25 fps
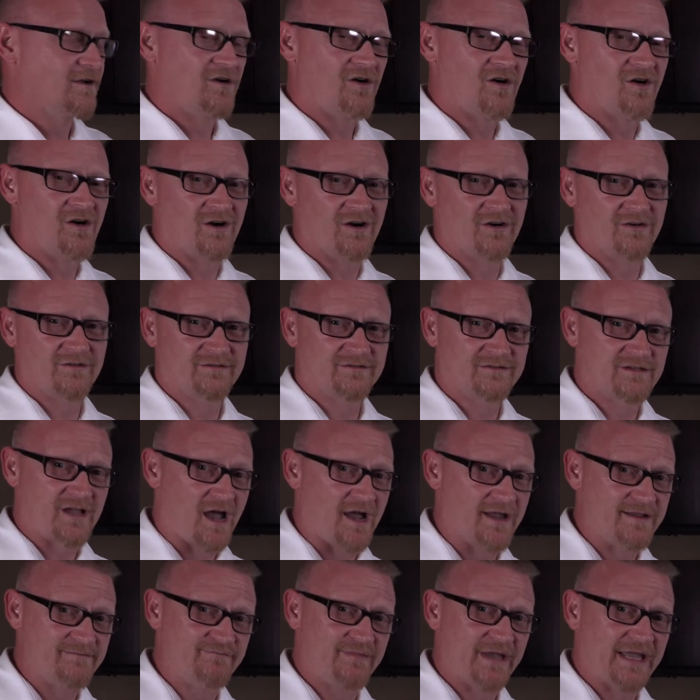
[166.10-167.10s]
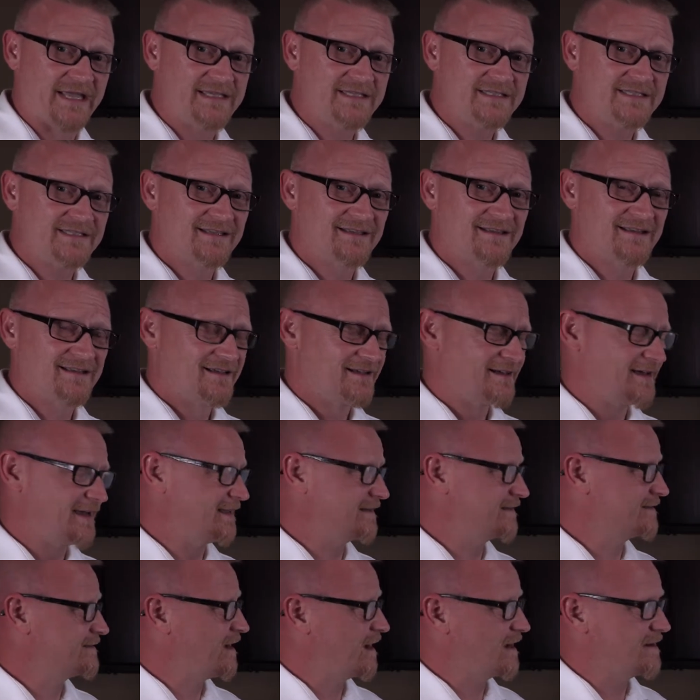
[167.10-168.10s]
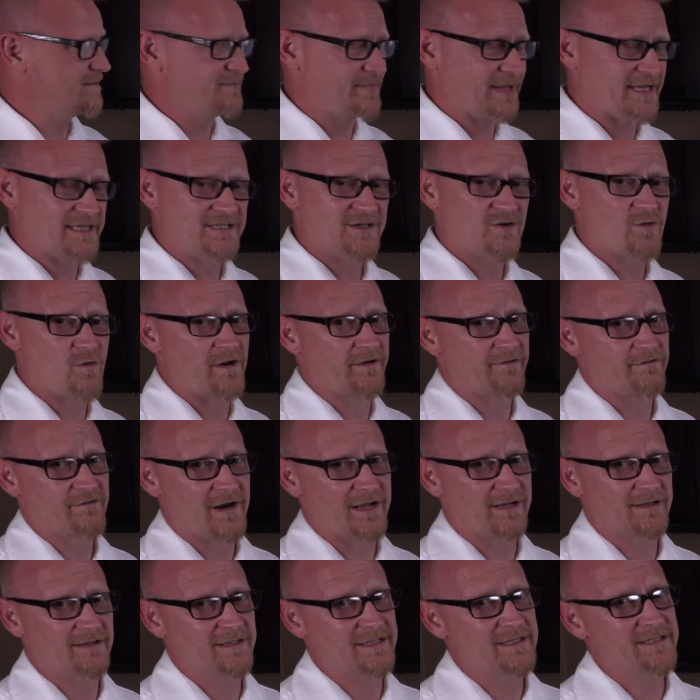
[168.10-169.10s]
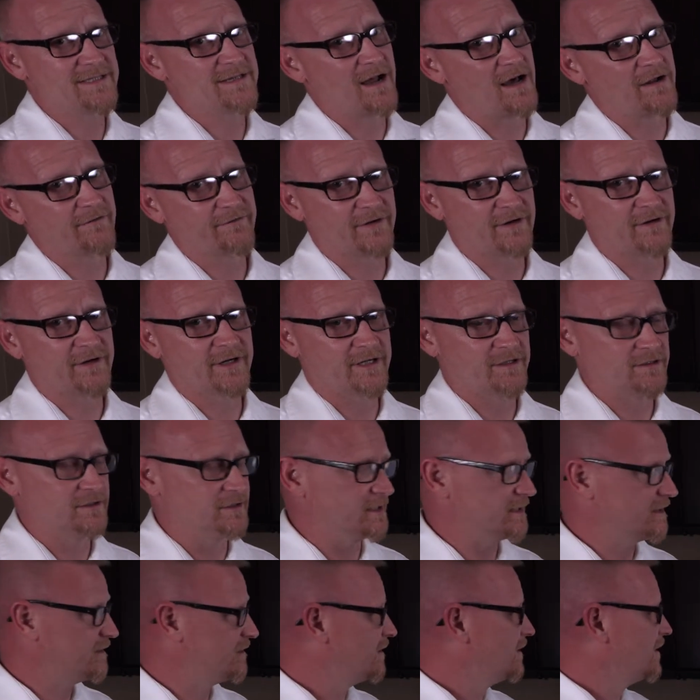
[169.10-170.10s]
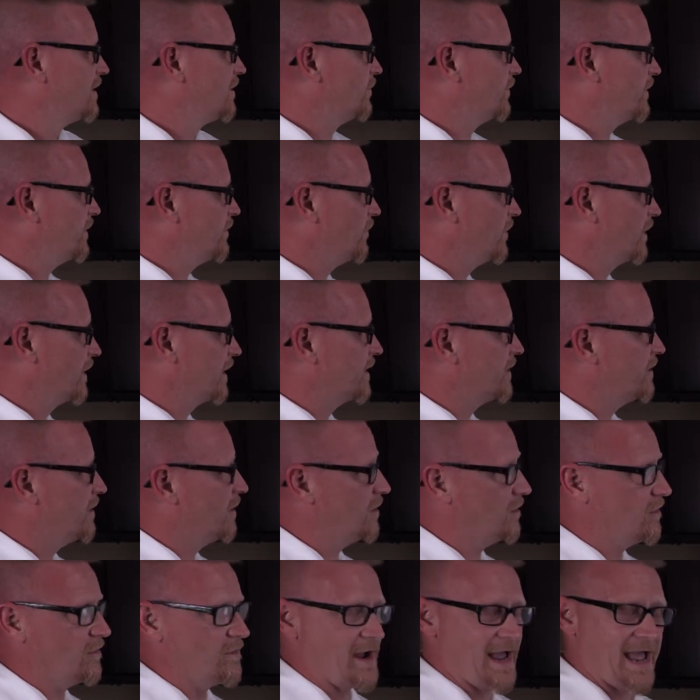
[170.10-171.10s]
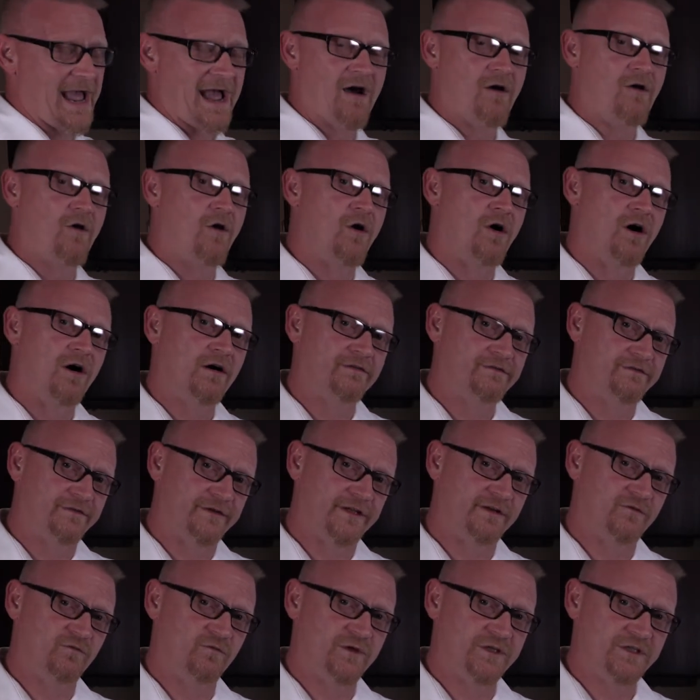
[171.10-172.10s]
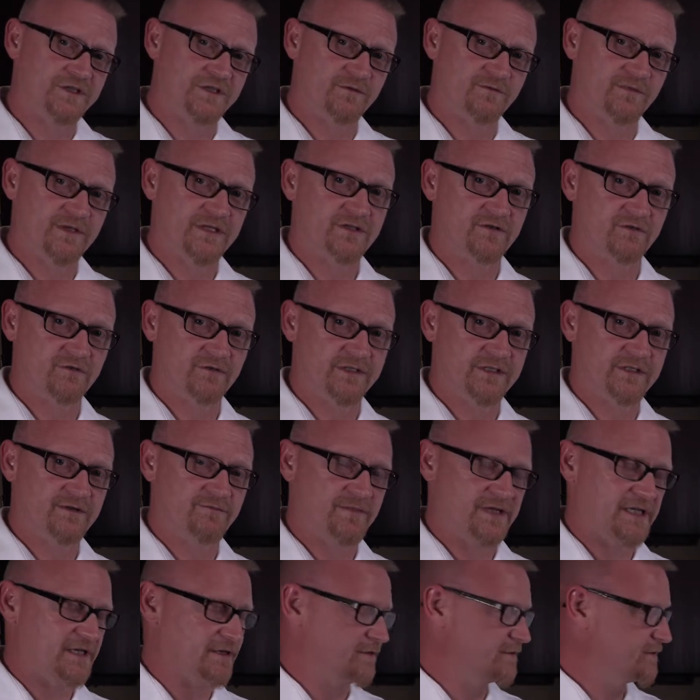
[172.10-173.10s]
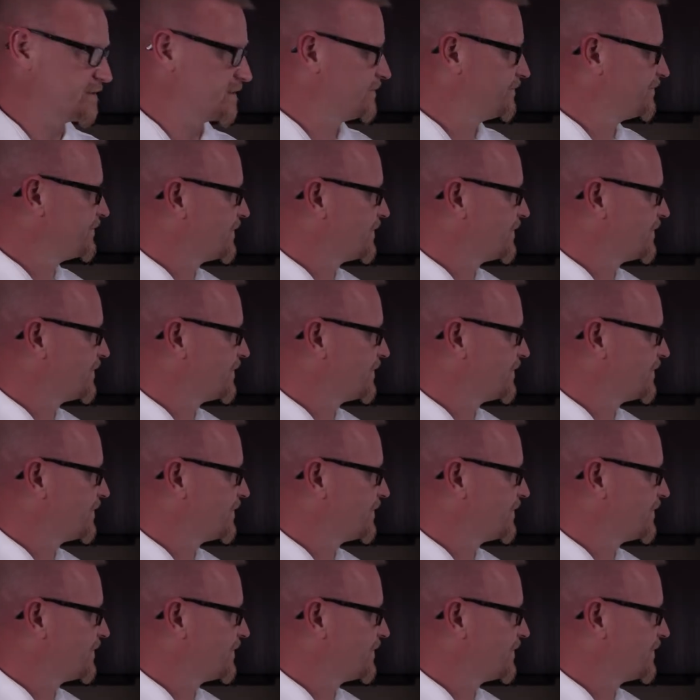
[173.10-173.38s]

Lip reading: are time-based, and time-based, quite frankly, is not very good. We want to know how often we should be doing the meters